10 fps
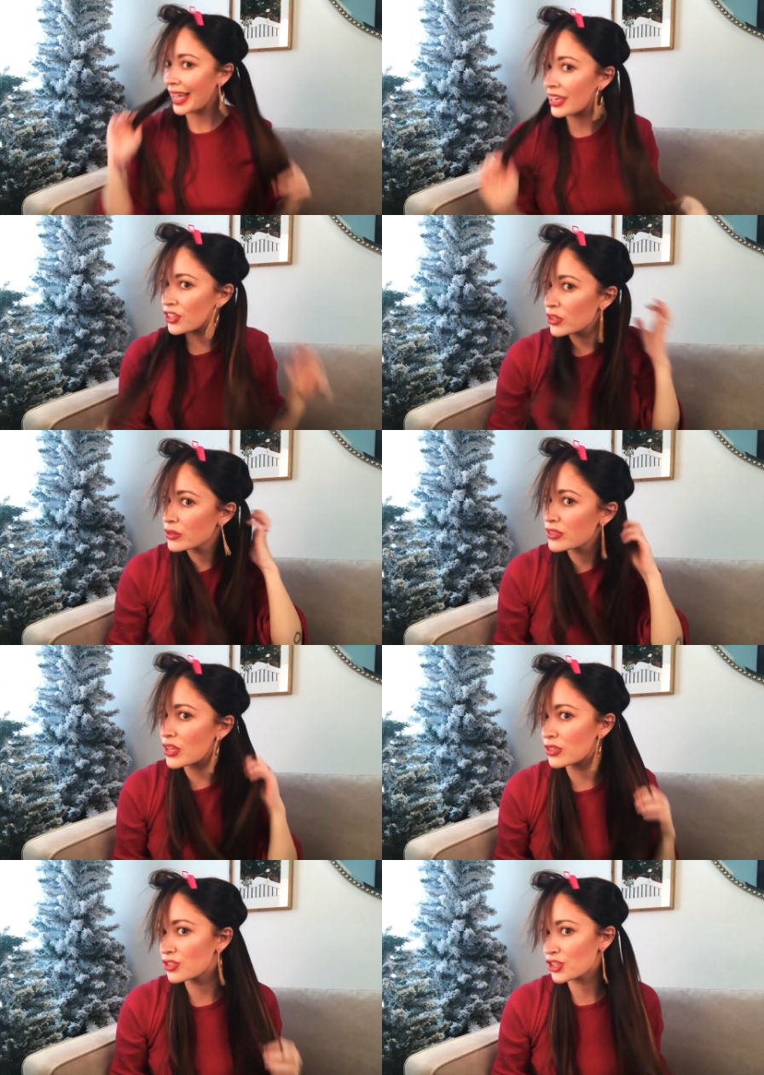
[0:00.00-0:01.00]
and use
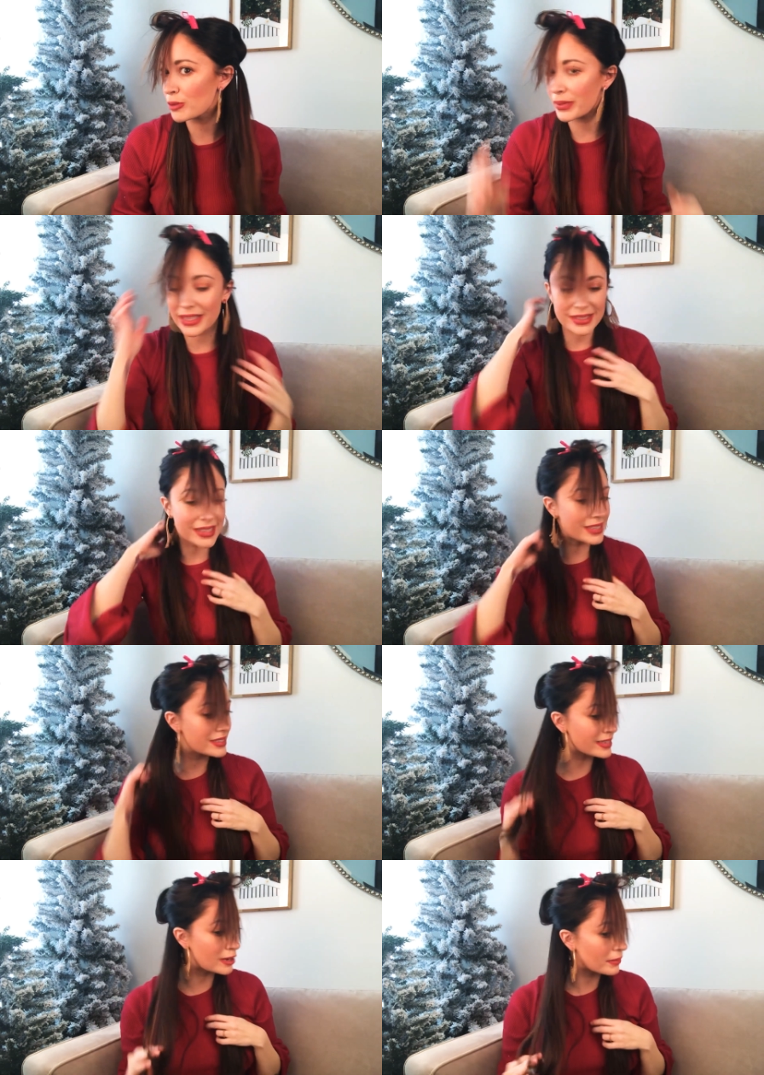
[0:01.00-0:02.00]
those two
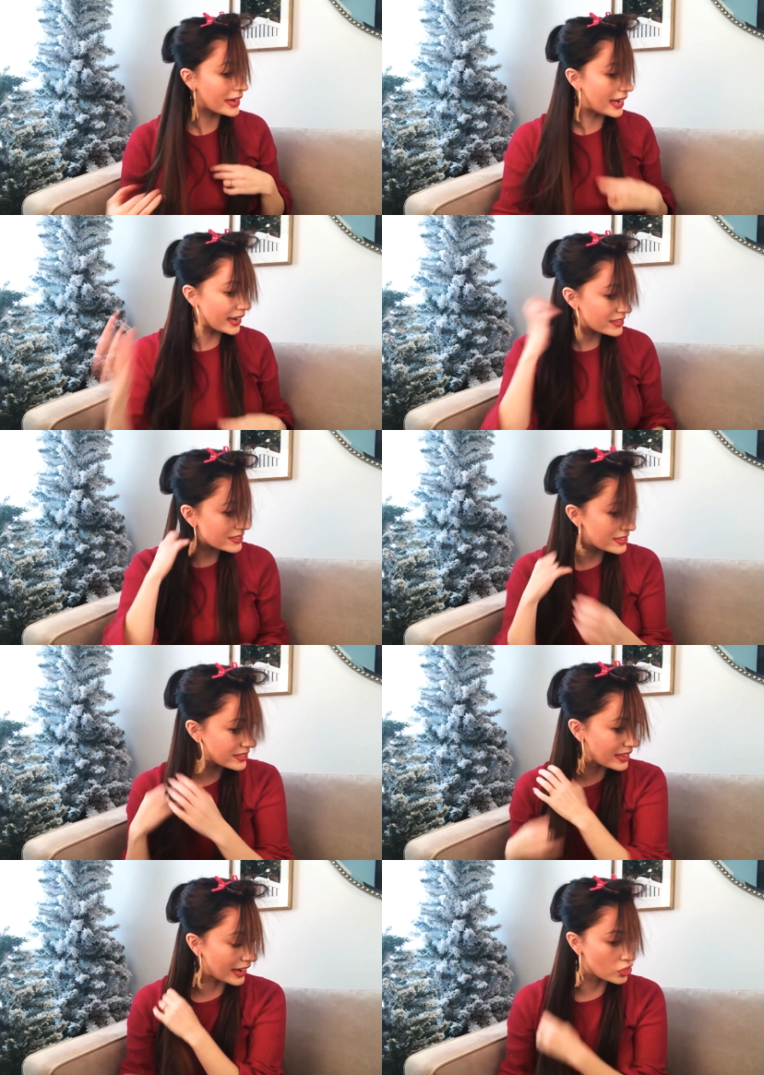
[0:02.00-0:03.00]
pieces in my next
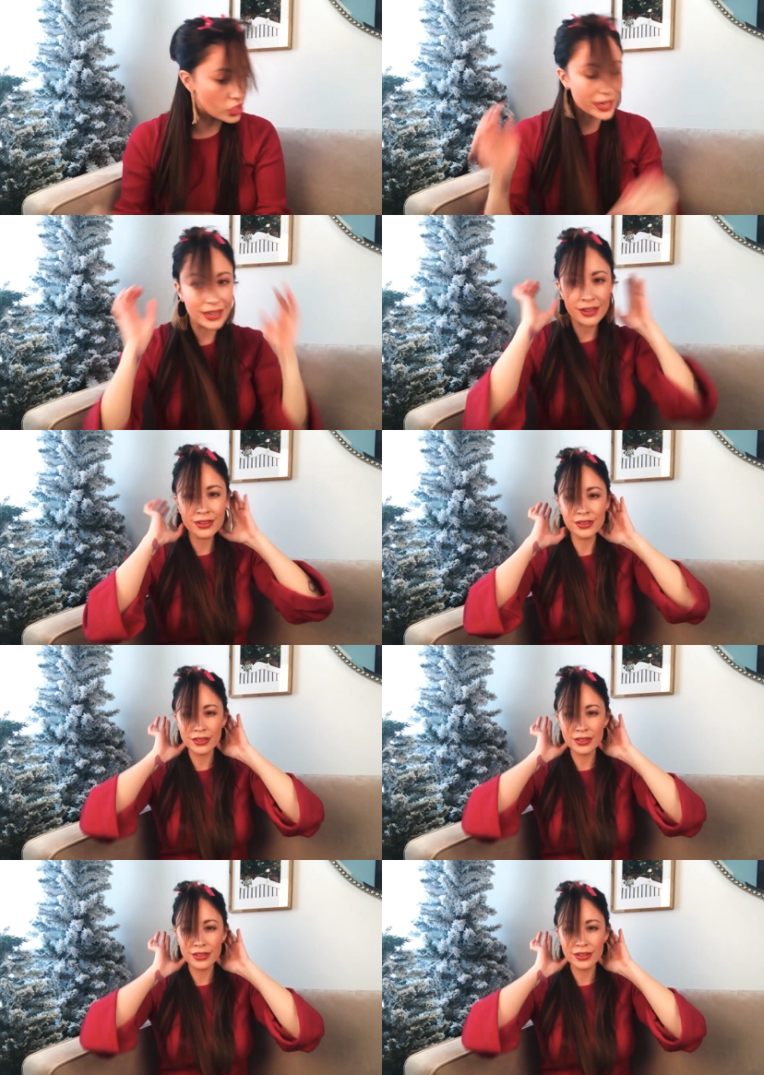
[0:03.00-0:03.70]
section.